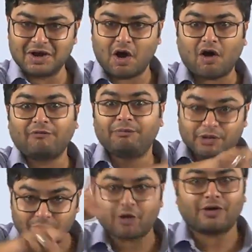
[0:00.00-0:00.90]
of
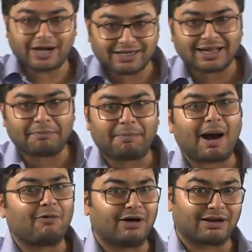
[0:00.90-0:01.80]
bureaucratic
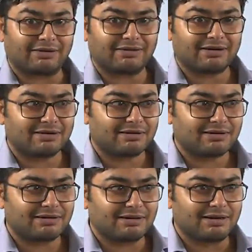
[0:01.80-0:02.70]
power
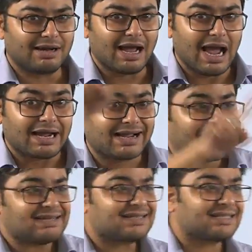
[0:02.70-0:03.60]
gets